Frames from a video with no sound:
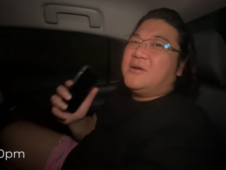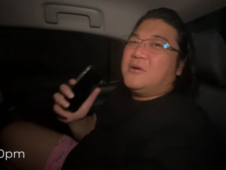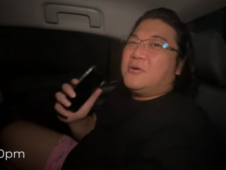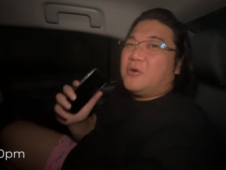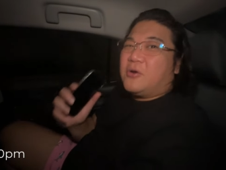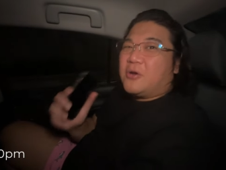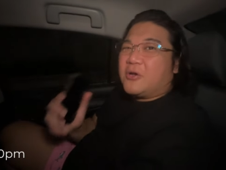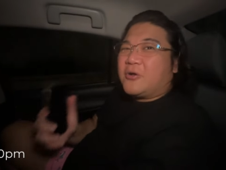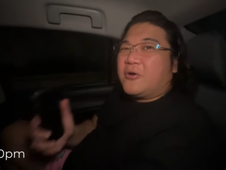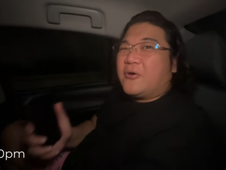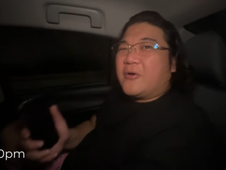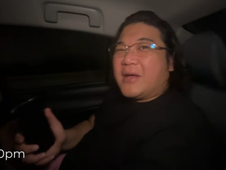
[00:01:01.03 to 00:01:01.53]

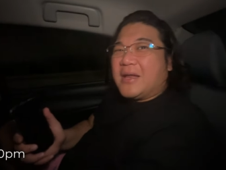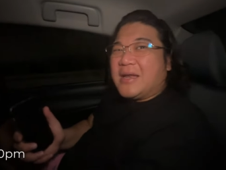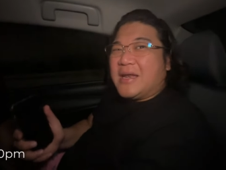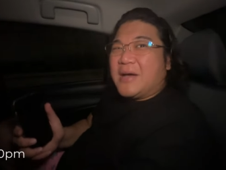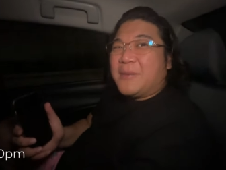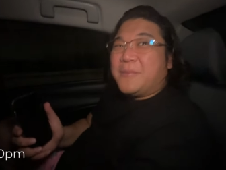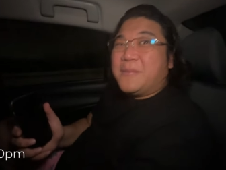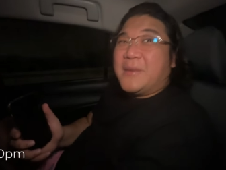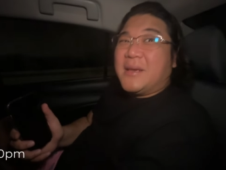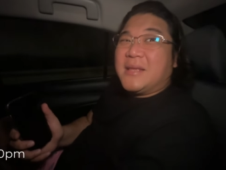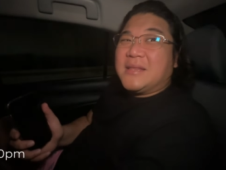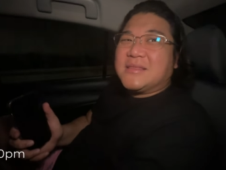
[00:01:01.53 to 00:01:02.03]
or kung
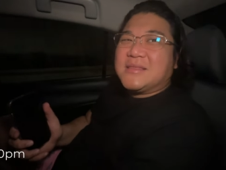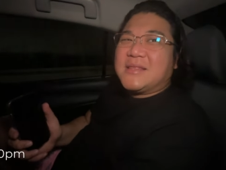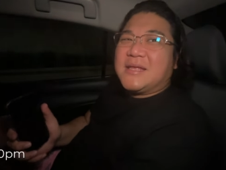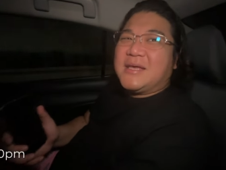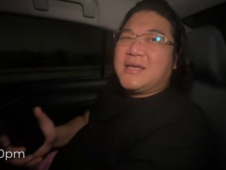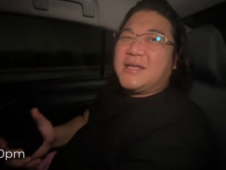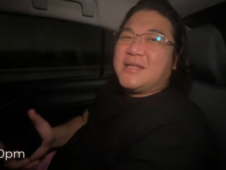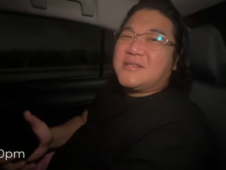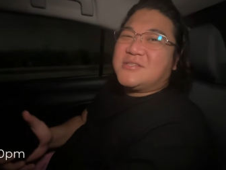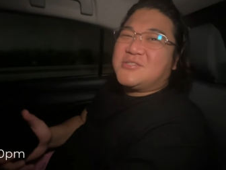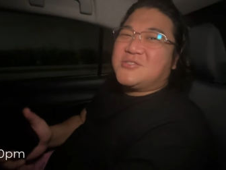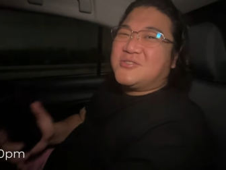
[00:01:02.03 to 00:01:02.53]
kailangan pa
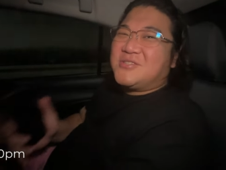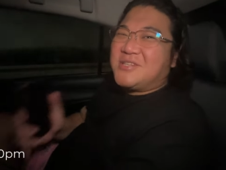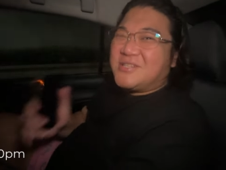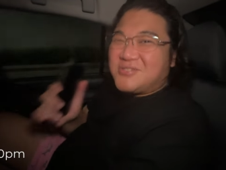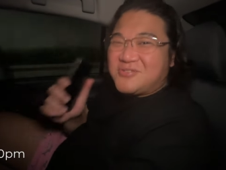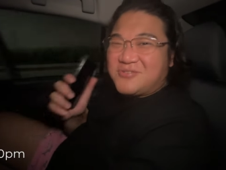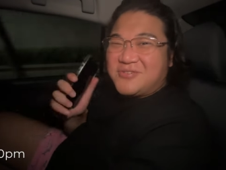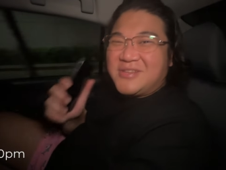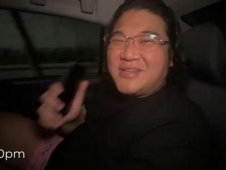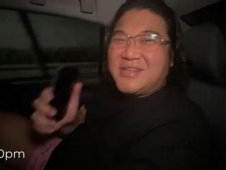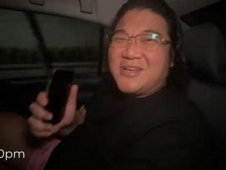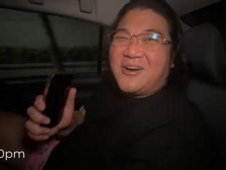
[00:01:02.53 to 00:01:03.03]
hintayin. So
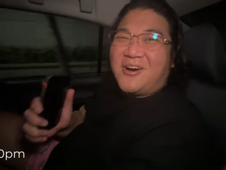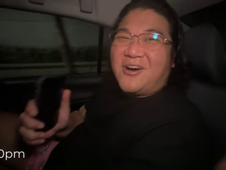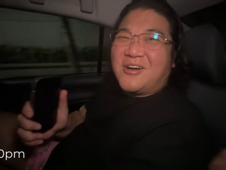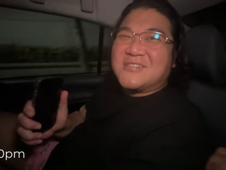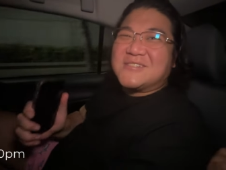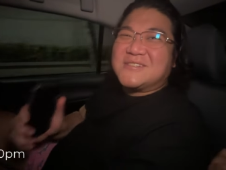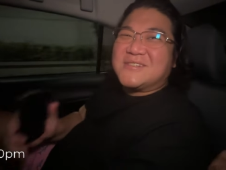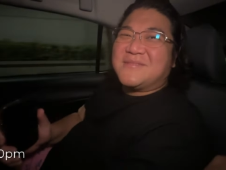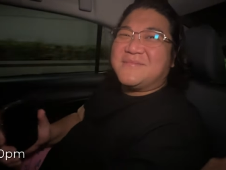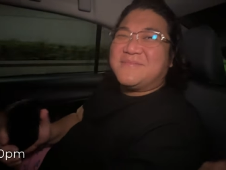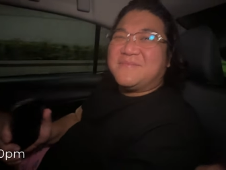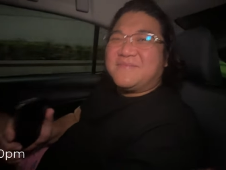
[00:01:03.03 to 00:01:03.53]
that's really awesome.